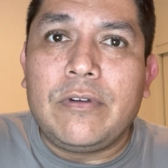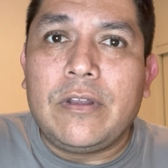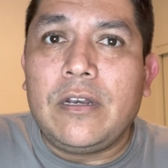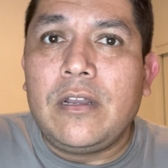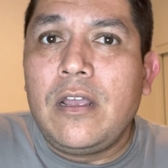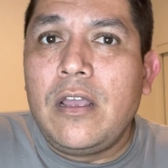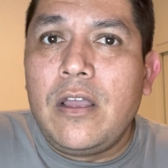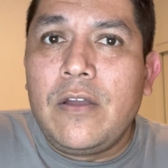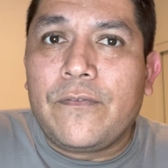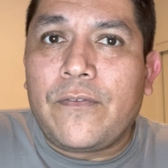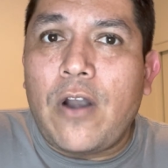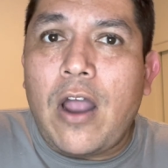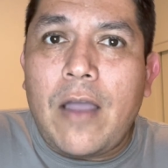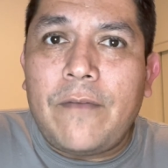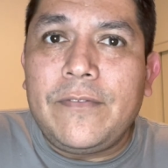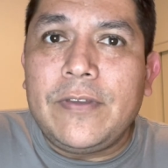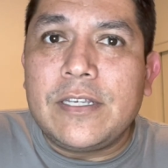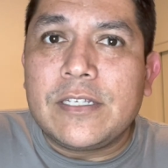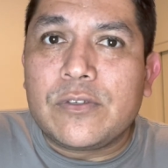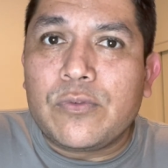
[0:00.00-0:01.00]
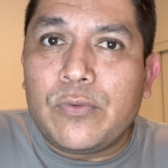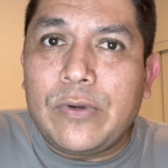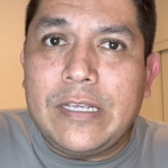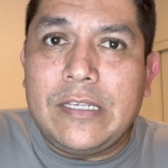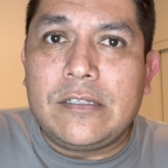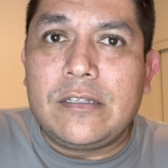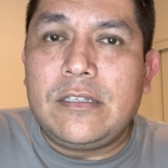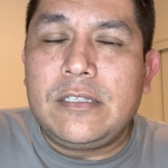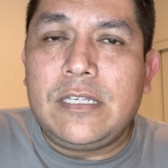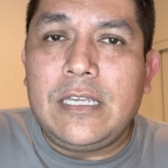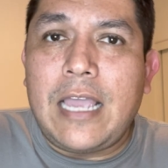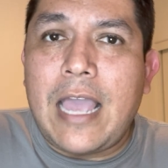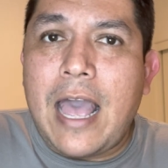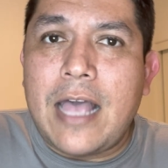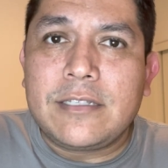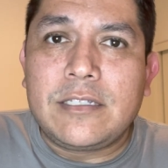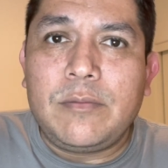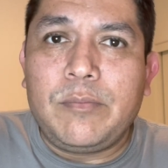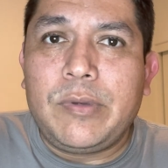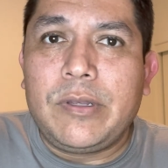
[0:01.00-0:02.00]
And for obvious reasons, he
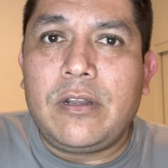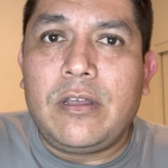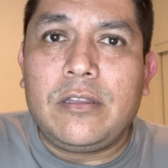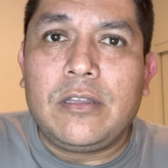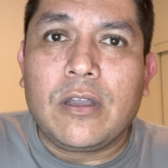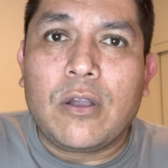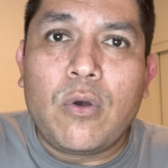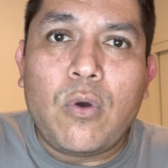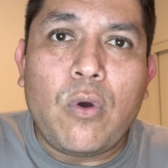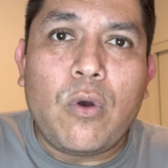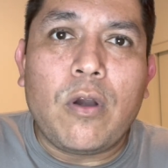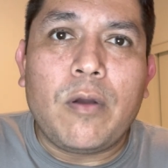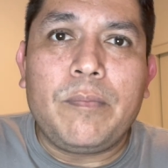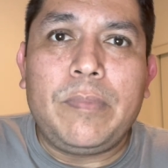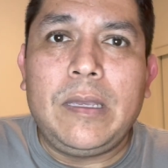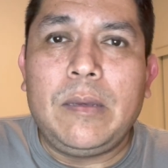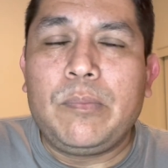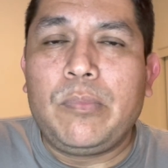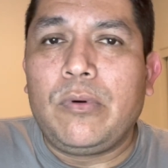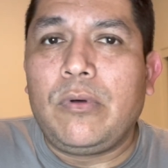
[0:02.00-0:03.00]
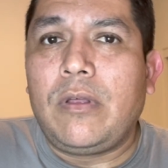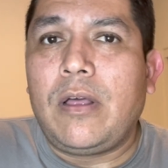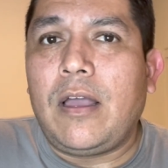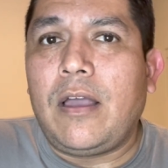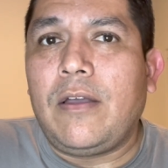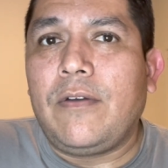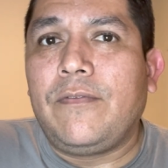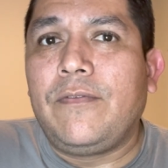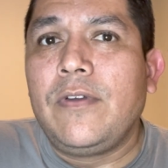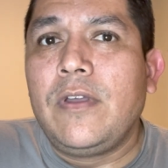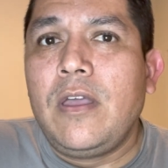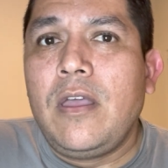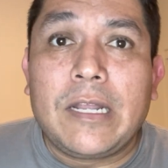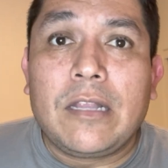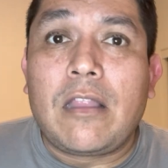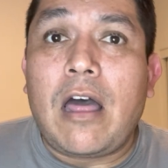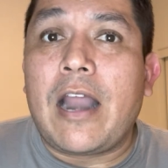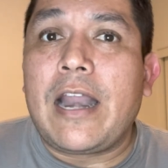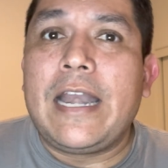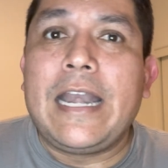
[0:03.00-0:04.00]
hasn't been on the court. People have a
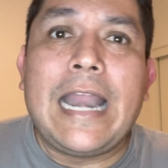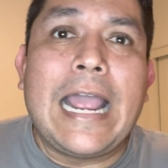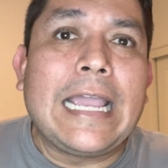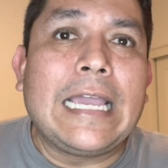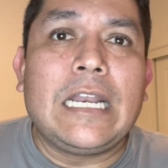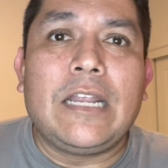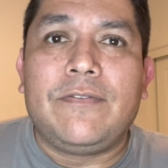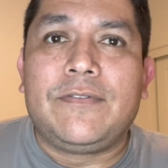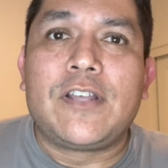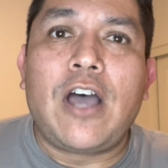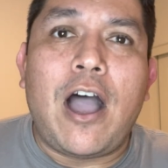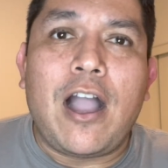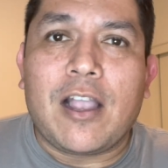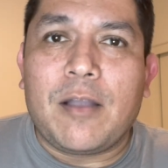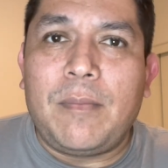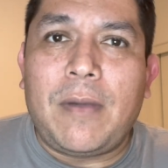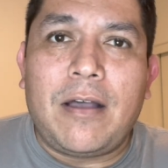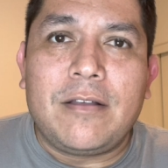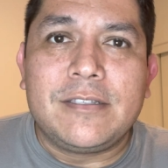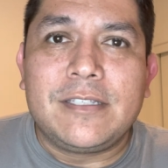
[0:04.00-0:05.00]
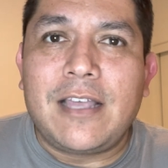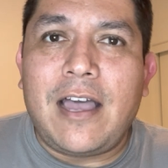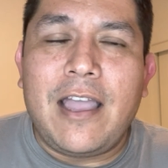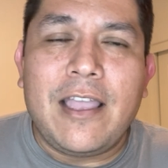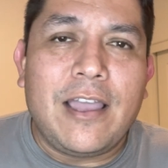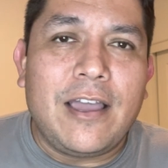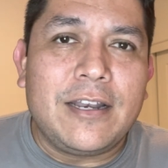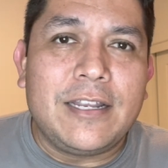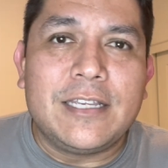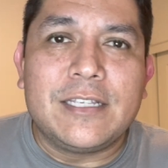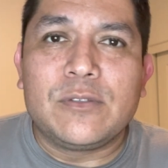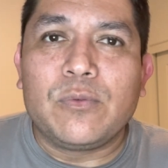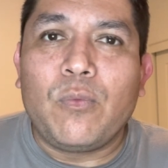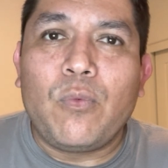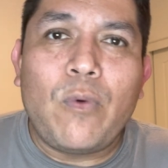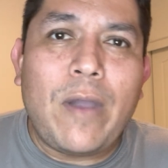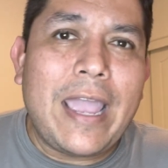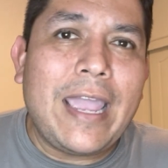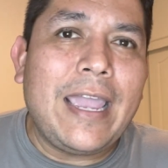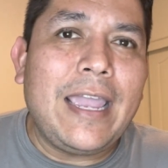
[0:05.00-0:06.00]
lot of negative talk about Zion, his
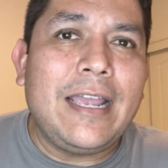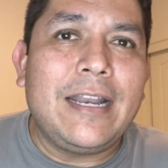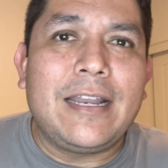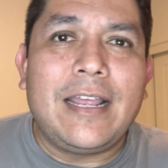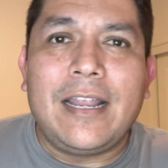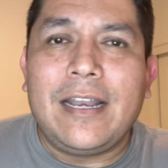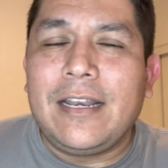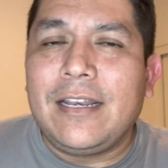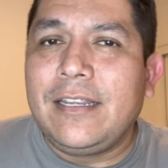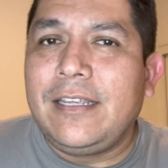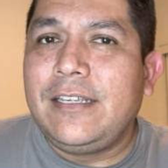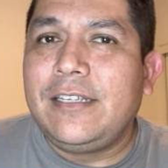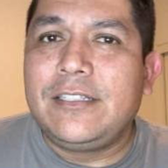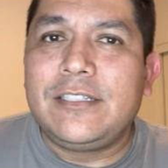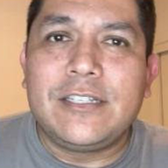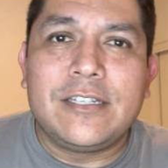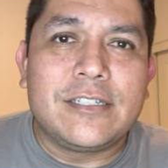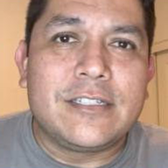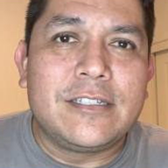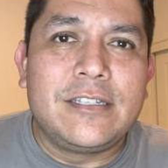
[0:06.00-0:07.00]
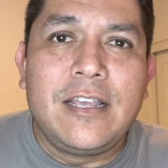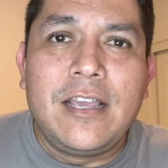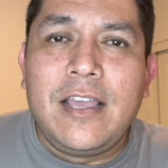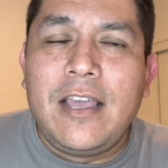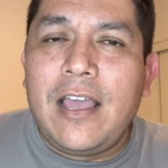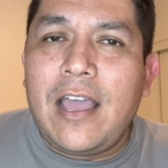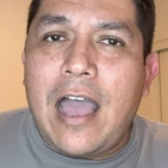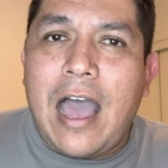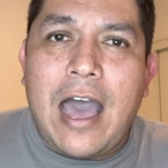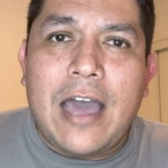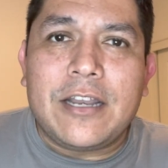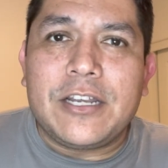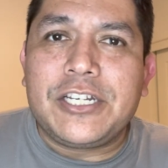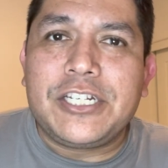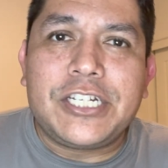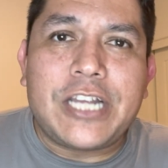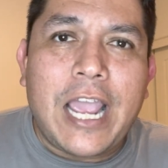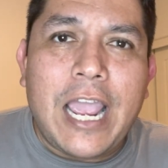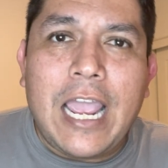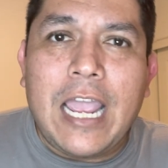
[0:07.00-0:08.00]
weight, and he's just out of
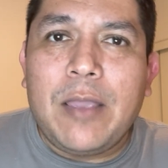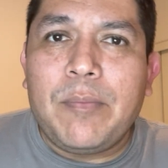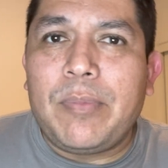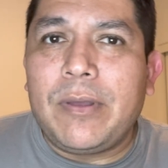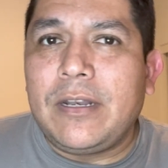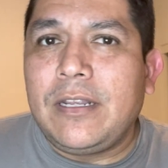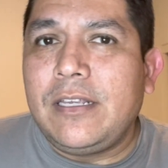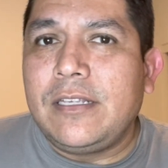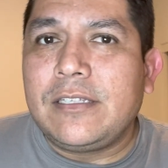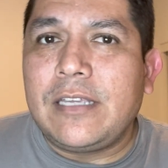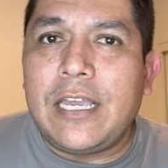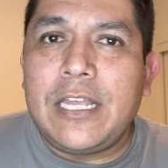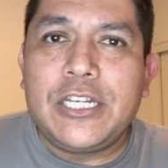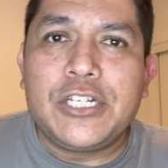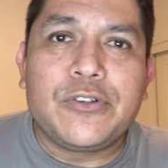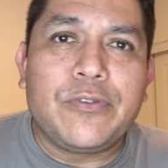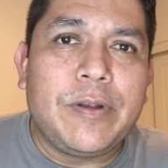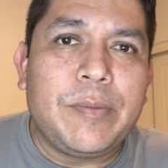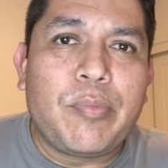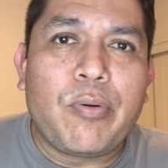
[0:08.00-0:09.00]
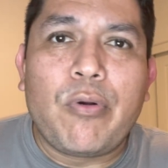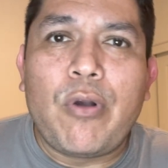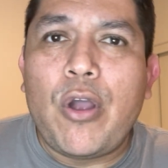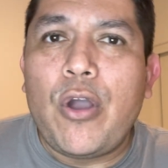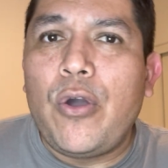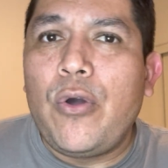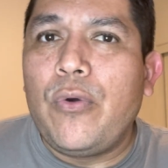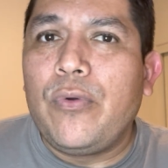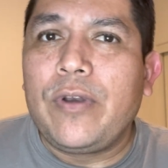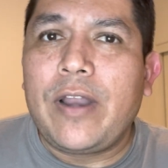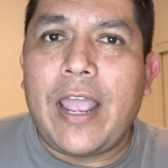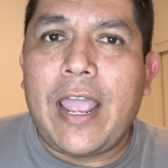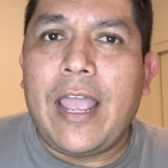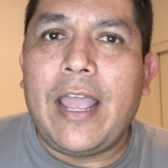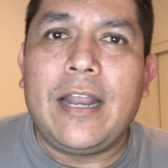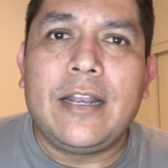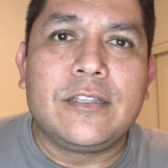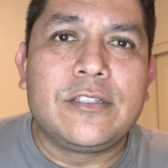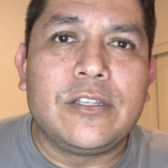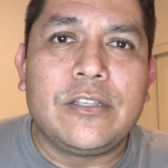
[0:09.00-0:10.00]
shape and he's injury prone.
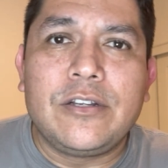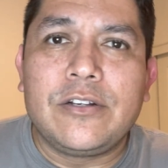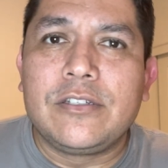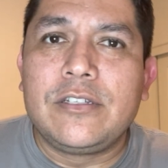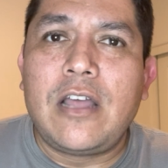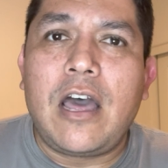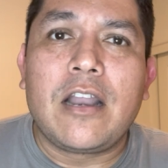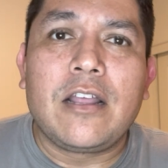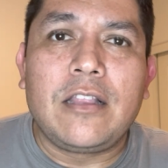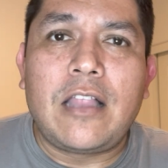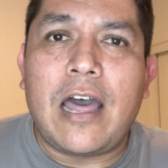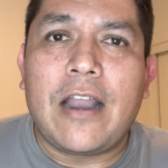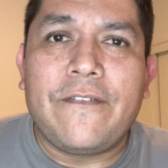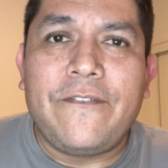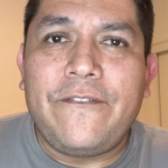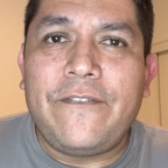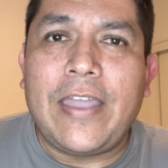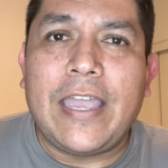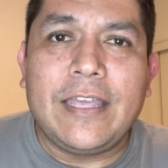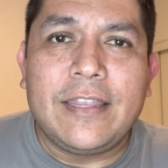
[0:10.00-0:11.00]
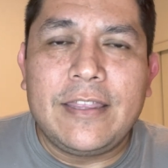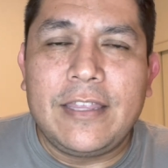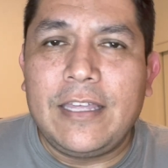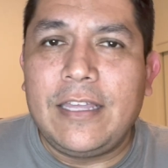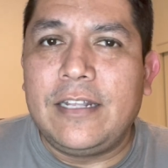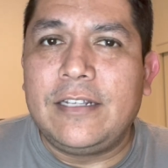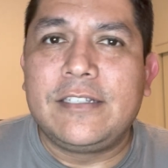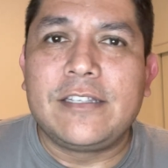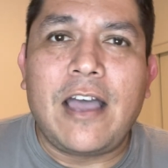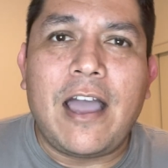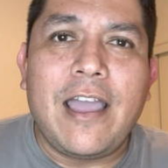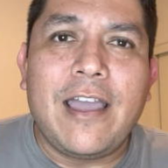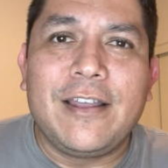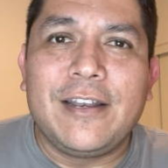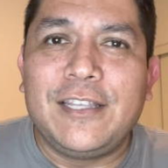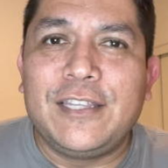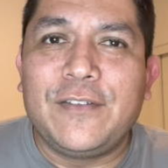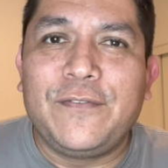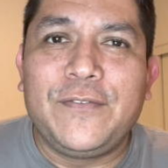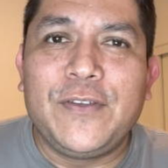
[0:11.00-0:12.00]
And so there's not a lot of faith in Zion
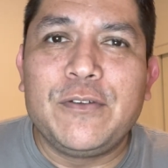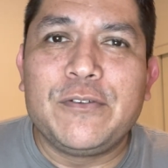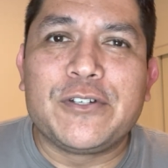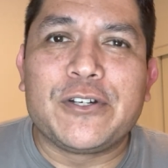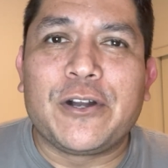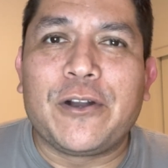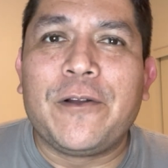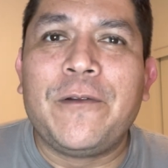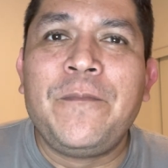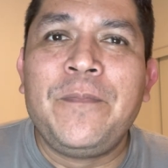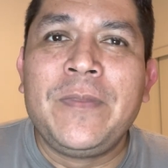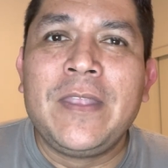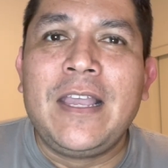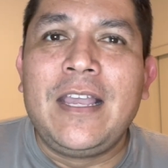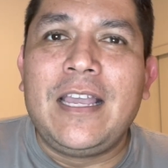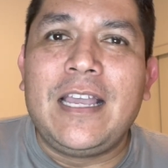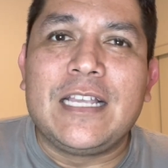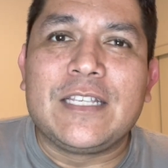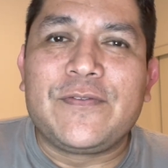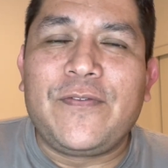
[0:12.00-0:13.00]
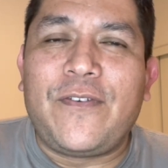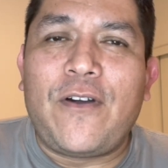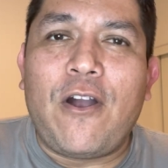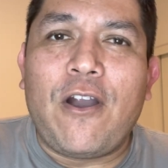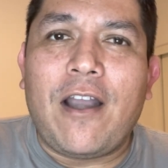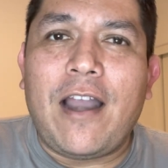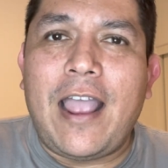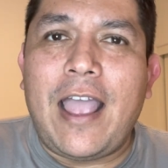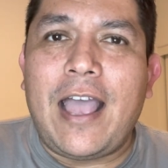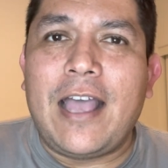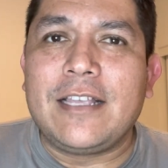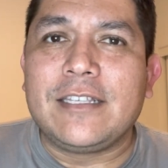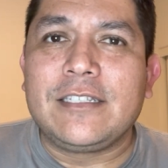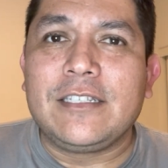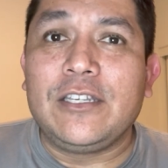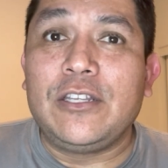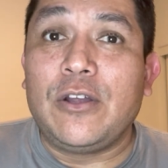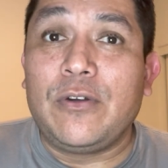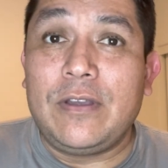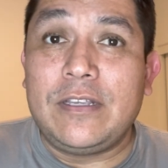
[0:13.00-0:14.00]
in the future as far as,
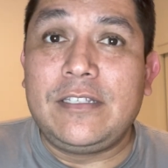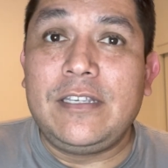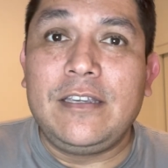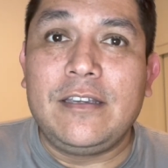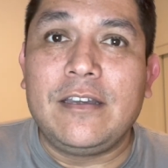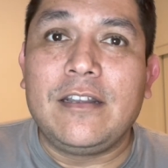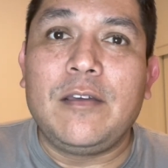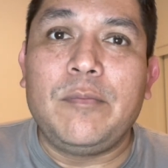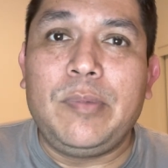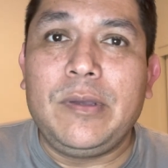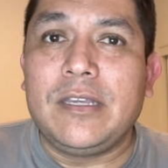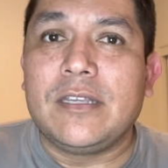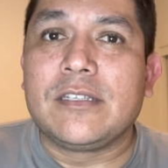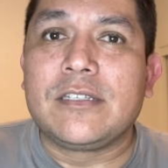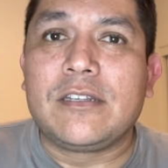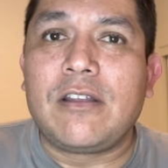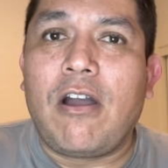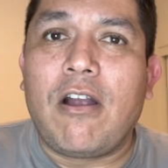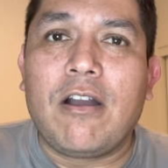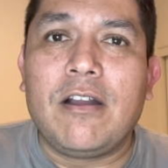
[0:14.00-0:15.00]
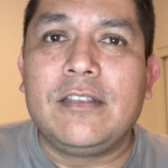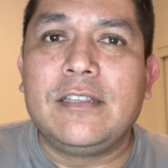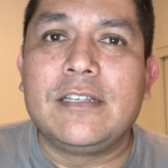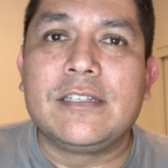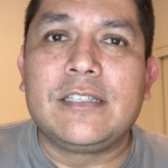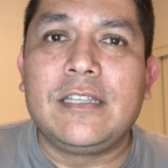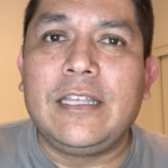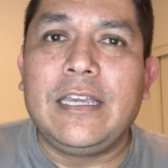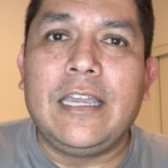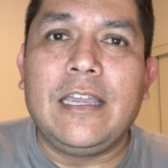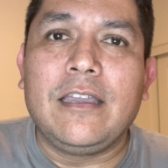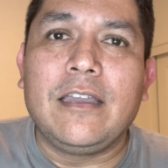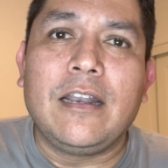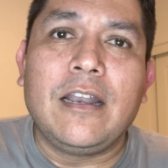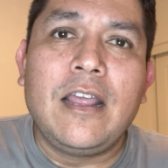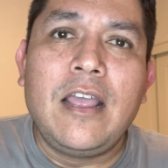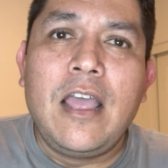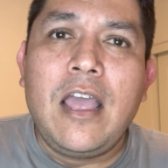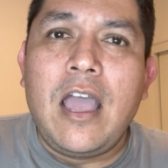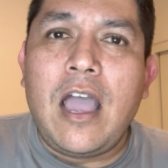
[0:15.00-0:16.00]
you know, is he going to be a star in this league? And
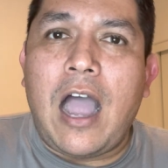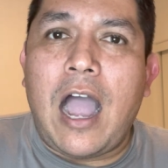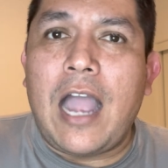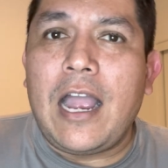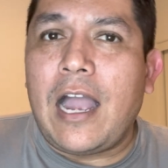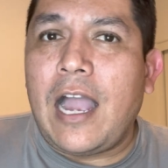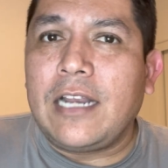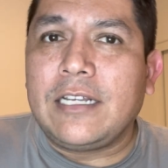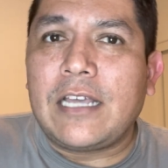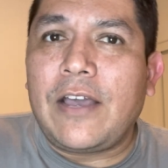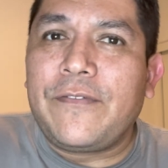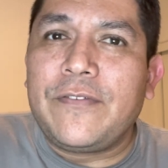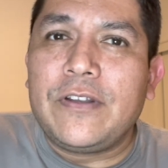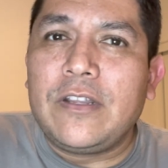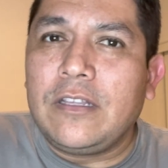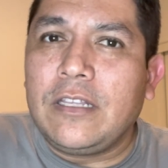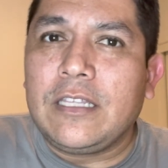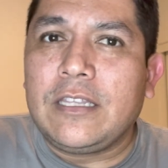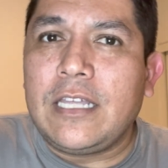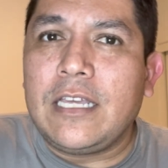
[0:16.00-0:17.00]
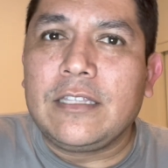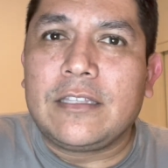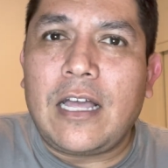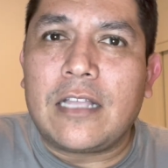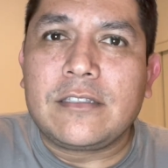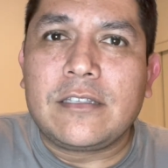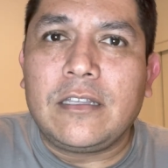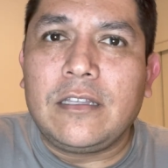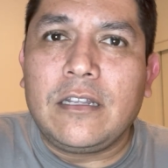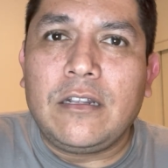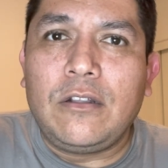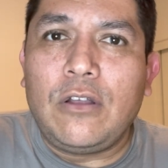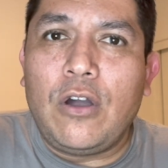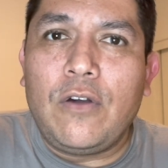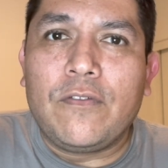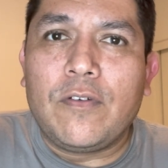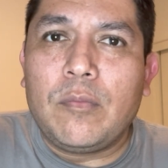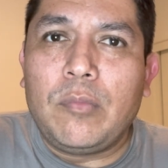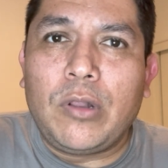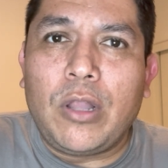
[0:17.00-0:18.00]
I definitely think that's a little
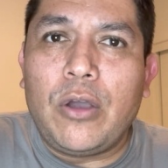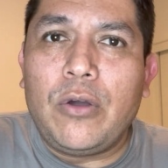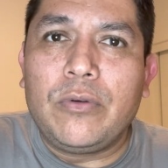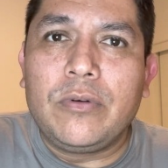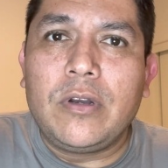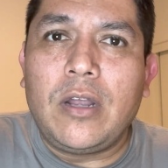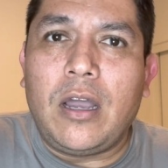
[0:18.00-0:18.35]
overblown.